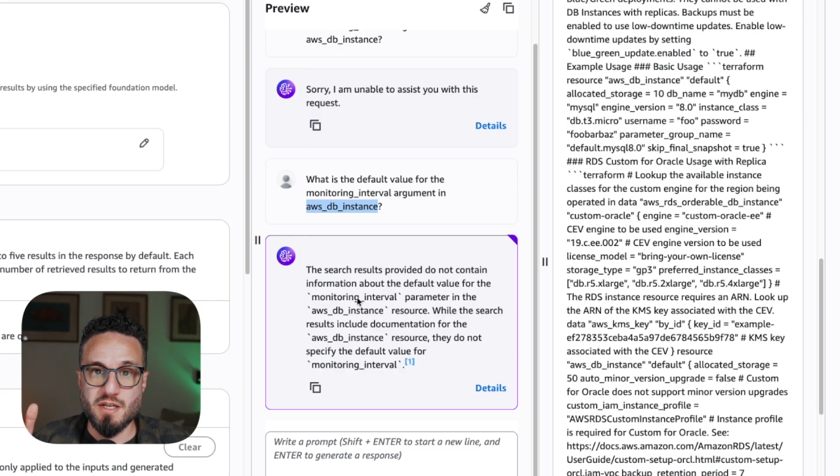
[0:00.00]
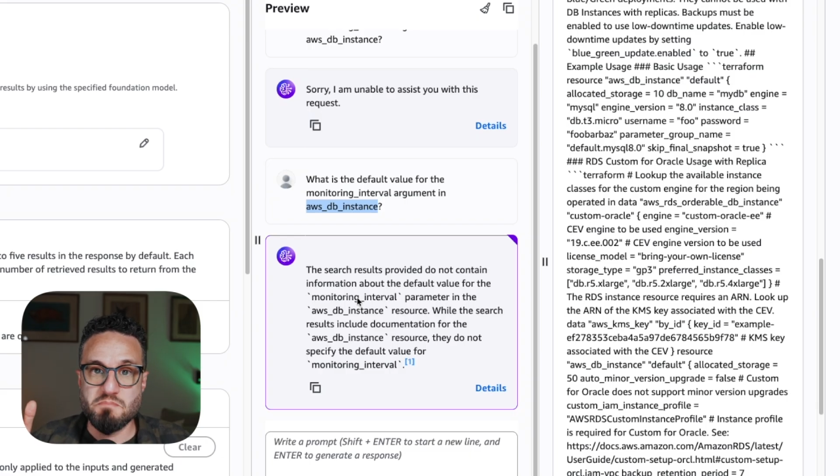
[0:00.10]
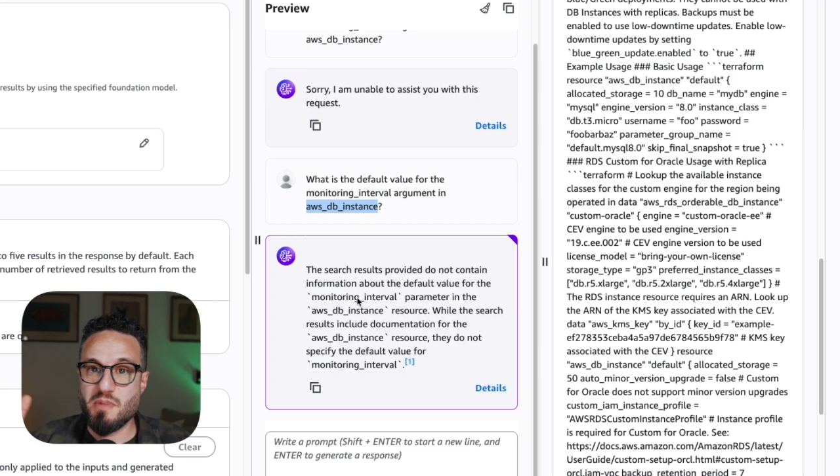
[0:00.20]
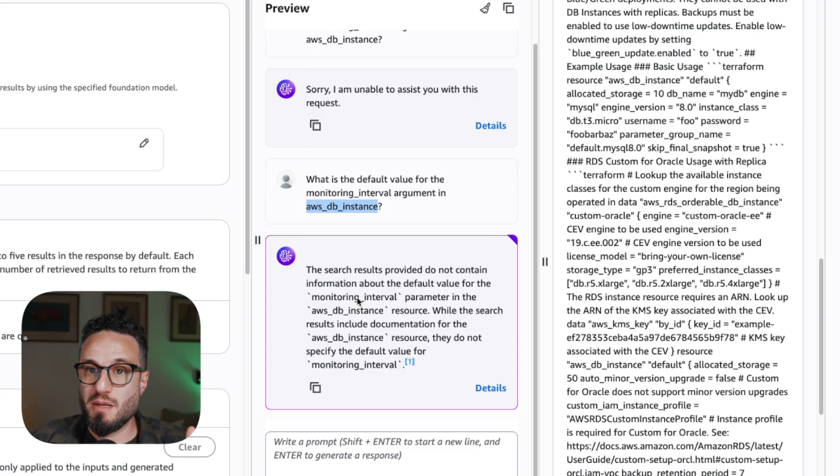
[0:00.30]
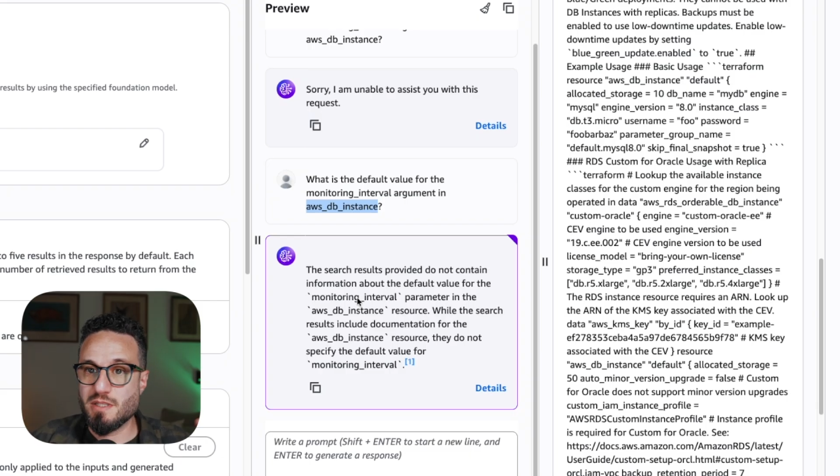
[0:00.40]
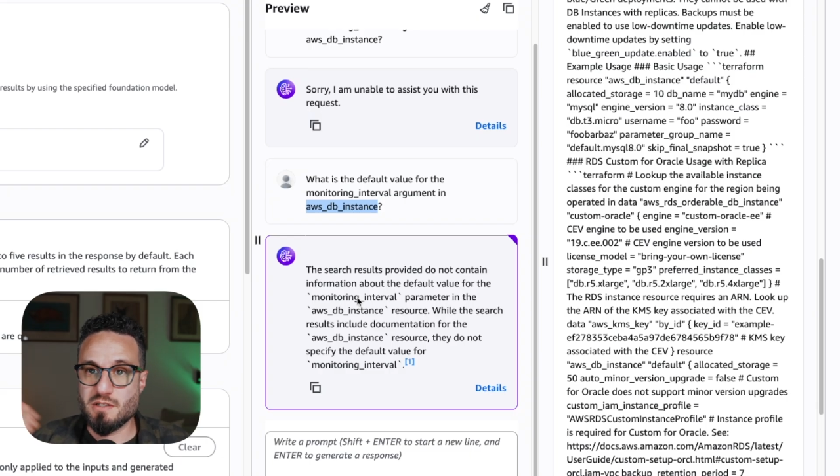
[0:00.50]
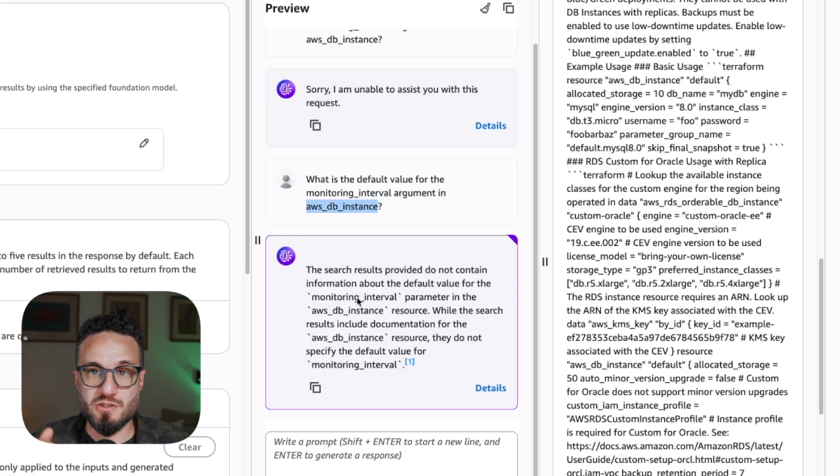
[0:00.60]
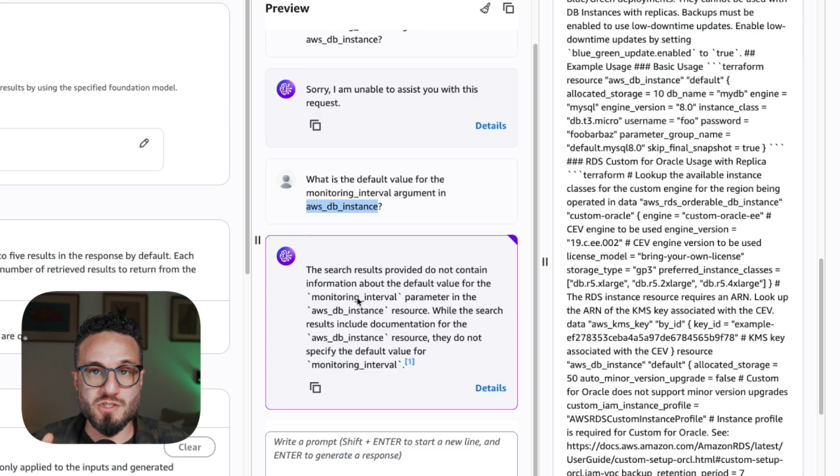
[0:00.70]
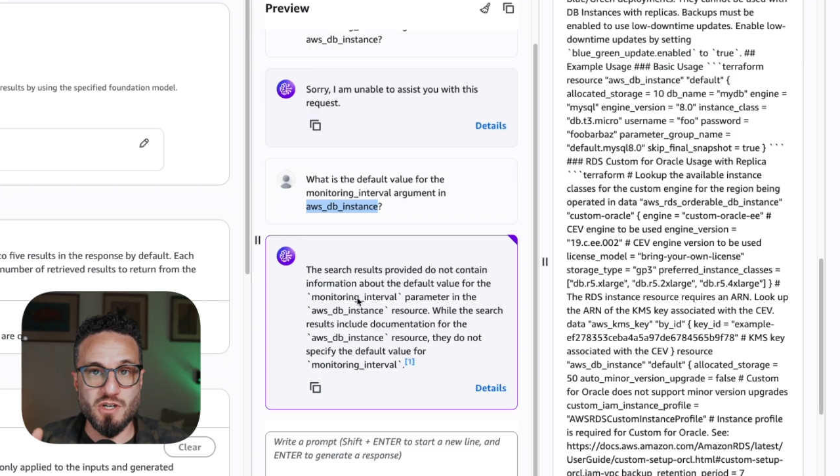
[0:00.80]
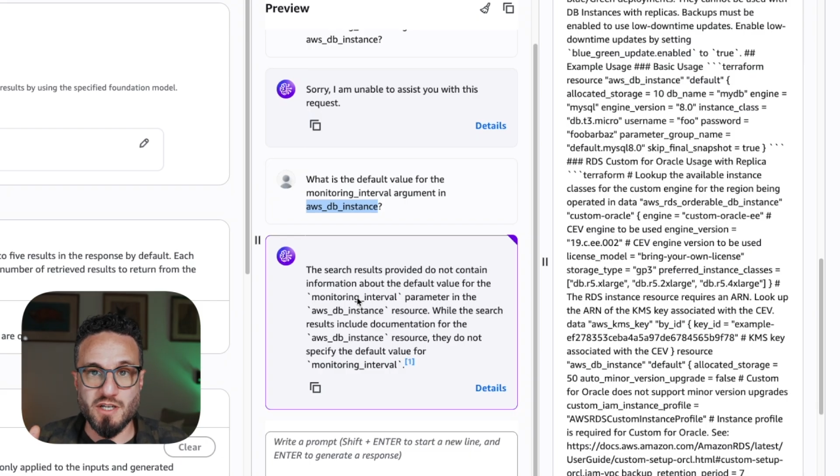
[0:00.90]
maybe
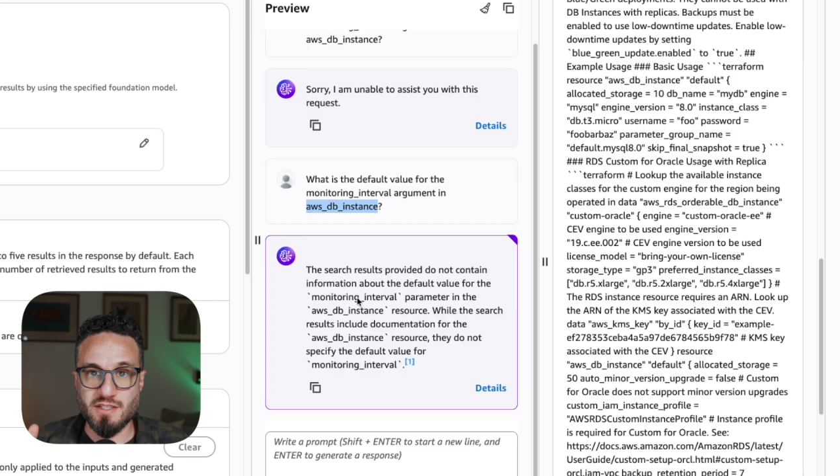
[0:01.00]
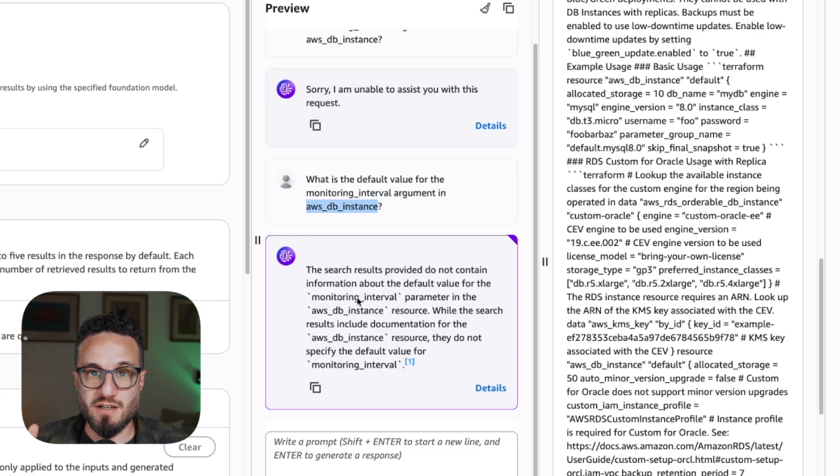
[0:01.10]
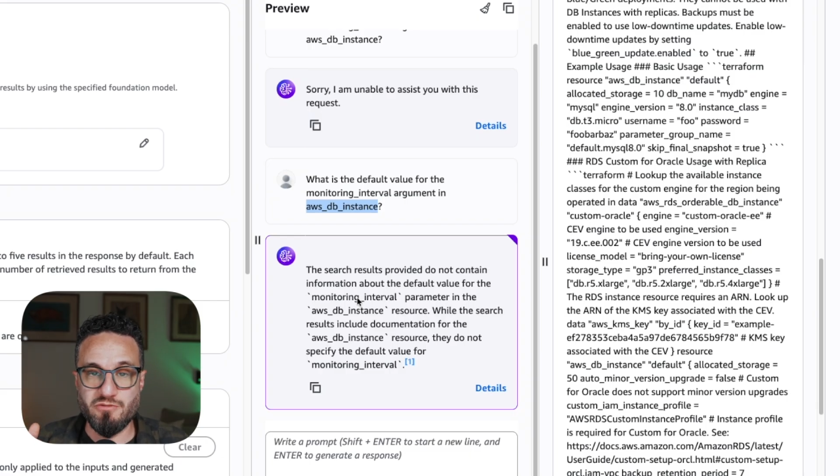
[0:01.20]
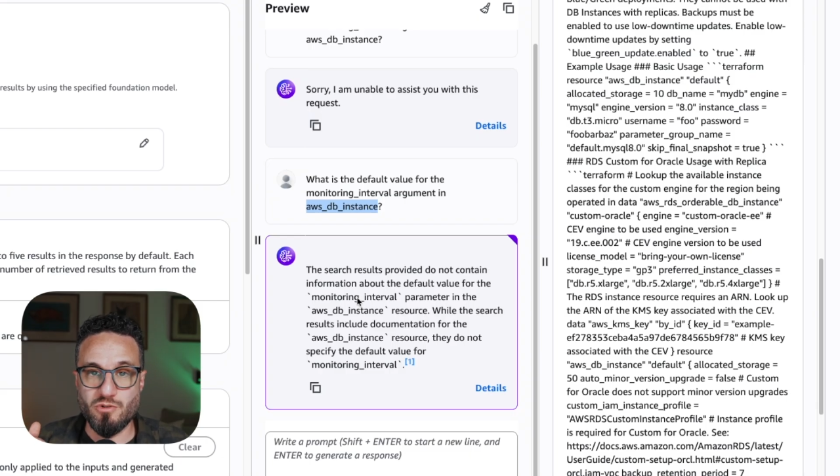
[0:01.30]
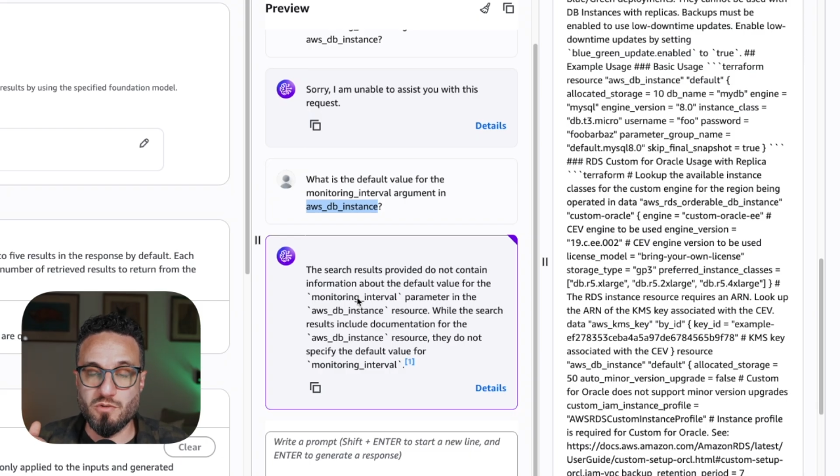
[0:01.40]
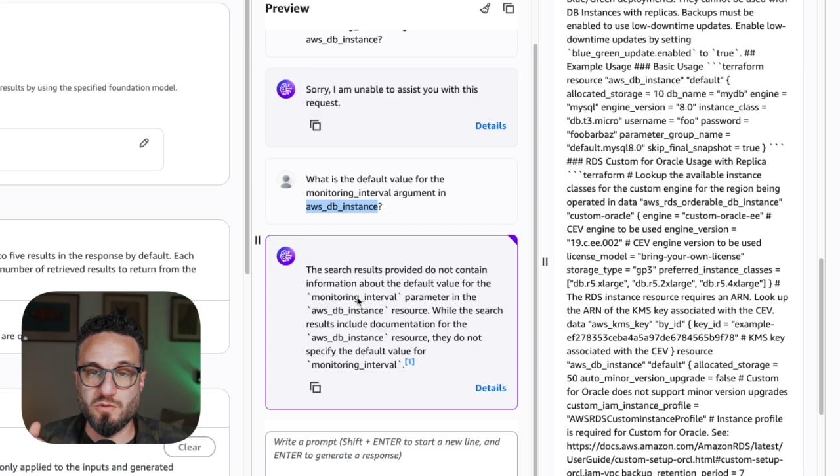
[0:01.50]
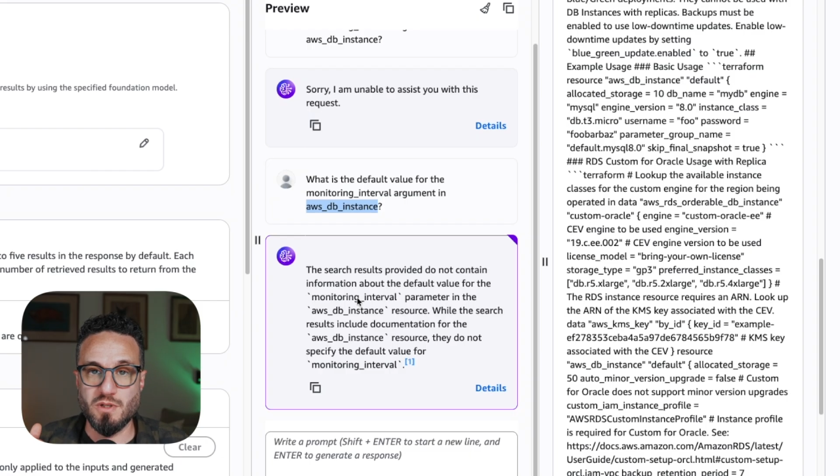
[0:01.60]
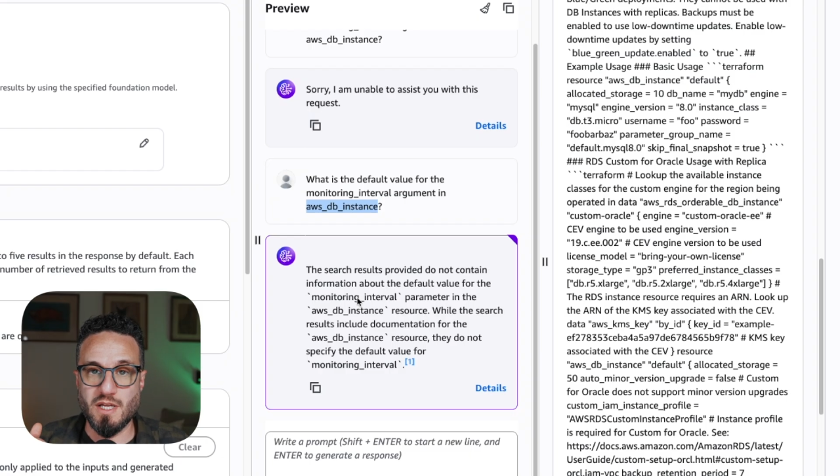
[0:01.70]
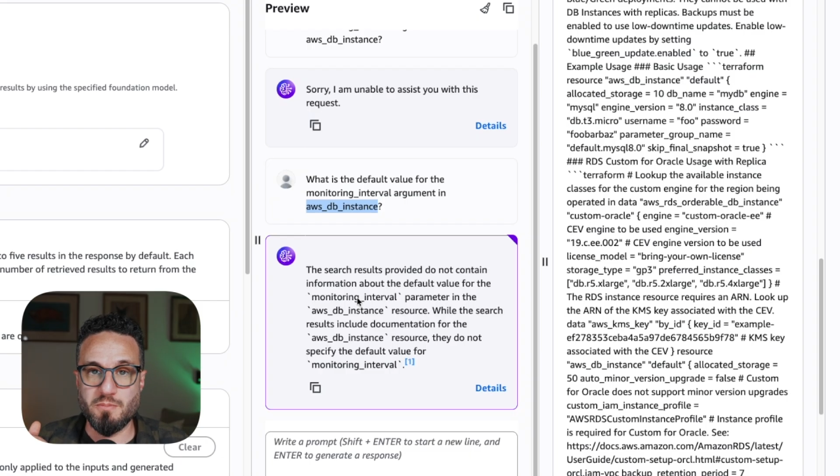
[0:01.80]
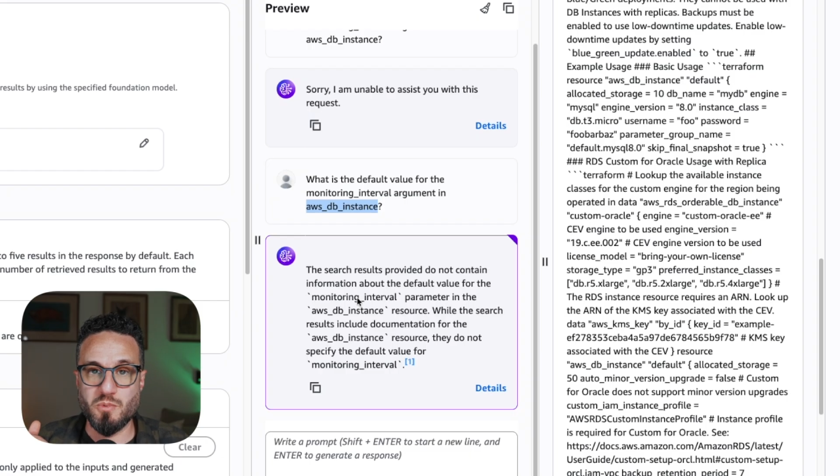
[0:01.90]
there's not enough
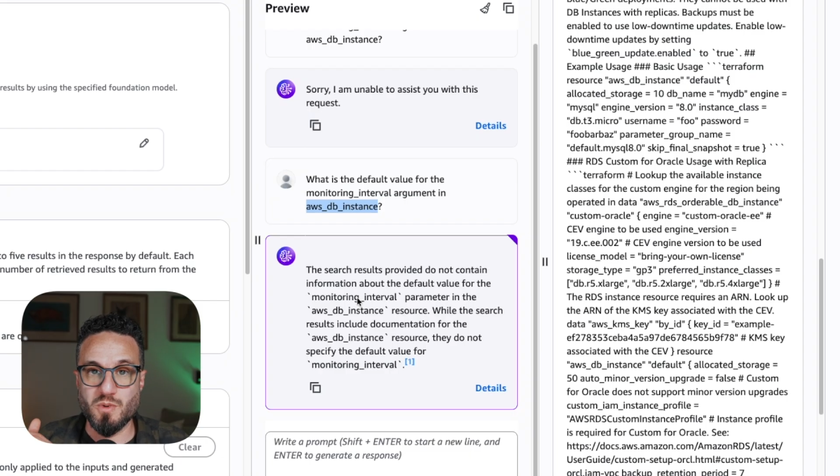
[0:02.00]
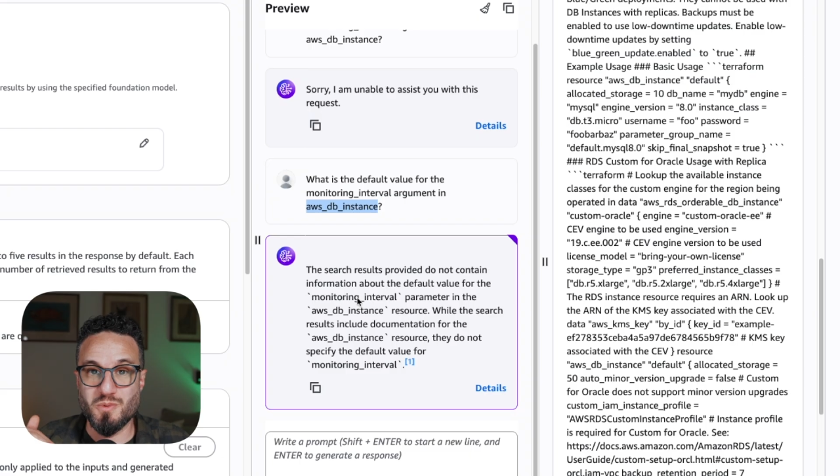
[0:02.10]
overlap.